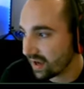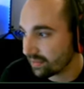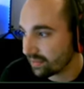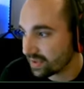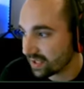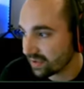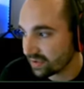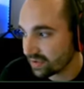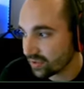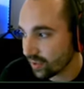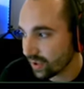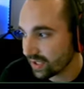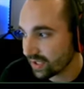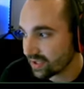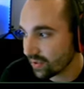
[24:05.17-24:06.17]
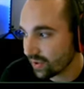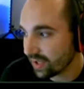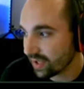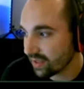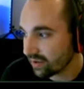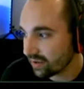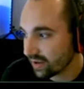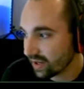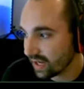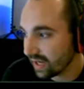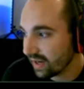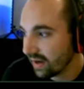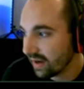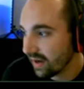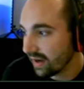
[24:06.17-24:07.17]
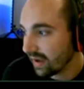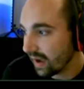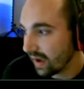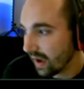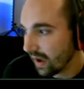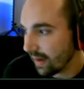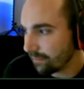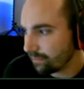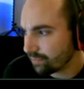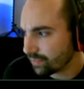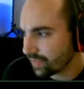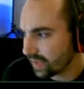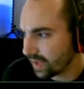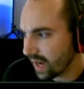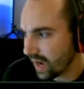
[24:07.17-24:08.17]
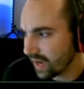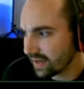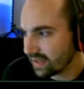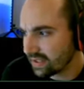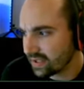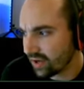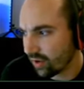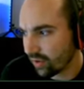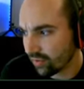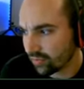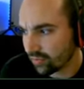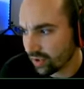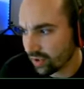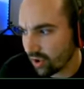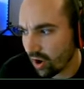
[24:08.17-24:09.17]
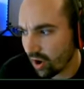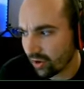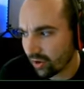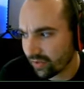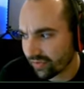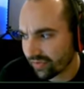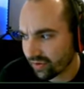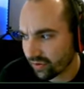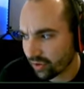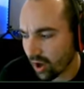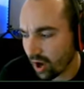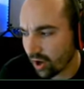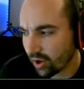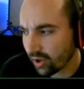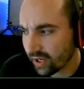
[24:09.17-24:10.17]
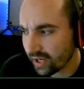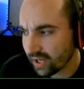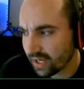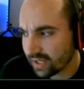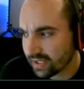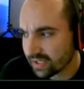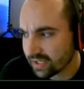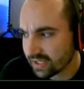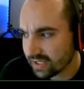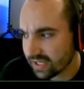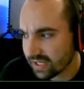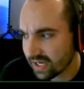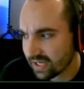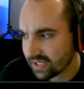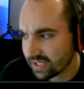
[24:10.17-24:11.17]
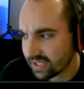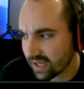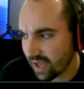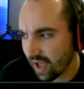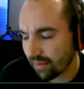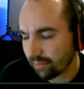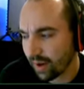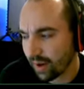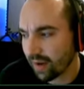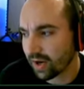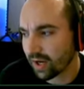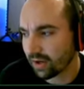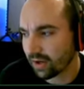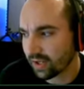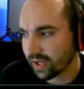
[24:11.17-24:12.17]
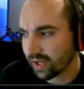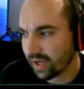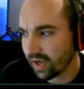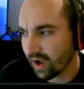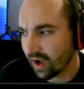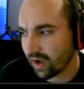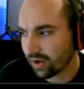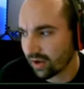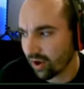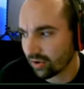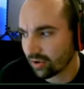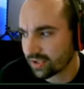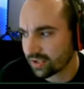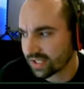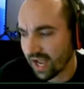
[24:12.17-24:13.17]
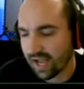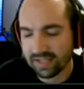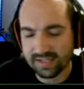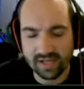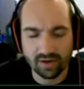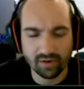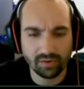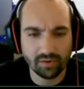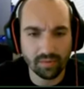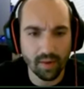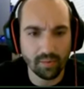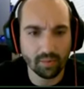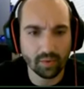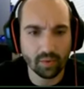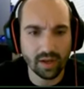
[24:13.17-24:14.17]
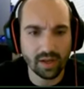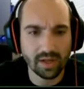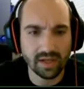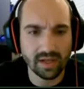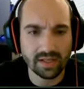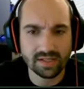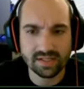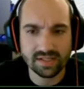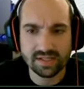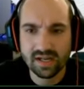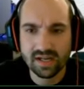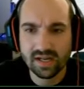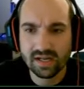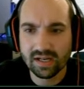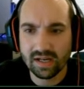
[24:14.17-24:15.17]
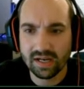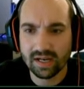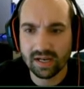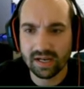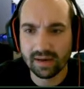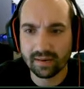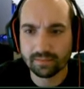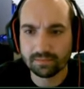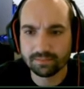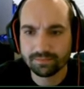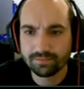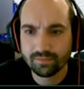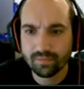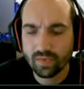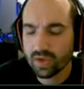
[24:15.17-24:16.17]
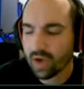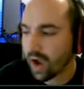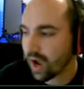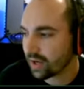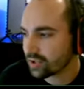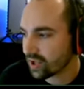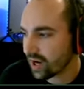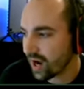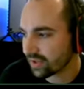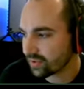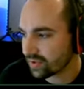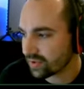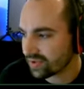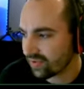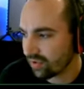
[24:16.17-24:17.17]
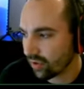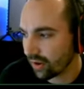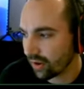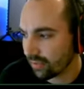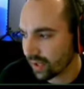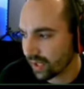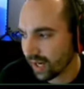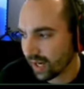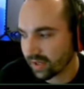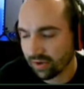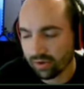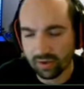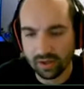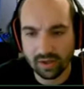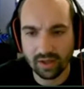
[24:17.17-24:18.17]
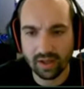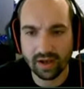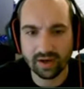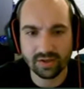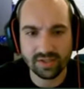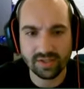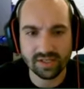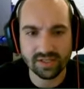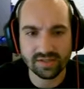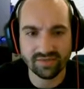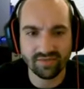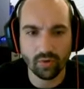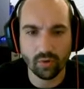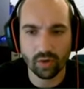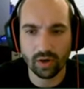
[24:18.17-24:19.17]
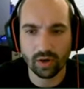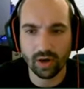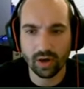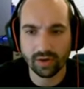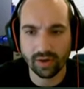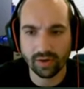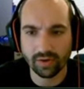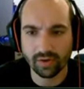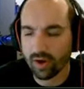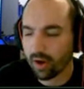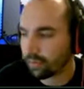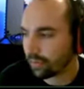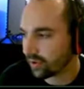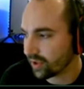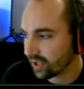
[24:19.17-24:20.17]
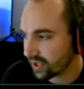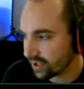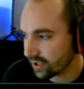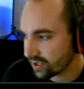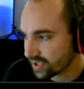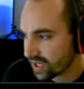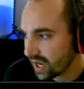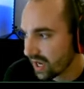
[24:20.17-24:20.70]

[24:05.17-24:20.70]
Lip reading: till 2023. I don't recall the Ferrari seats. Primarily Carlos Sainz. I don't remember what his contract was for, but I know Leclerc's is for another couple years.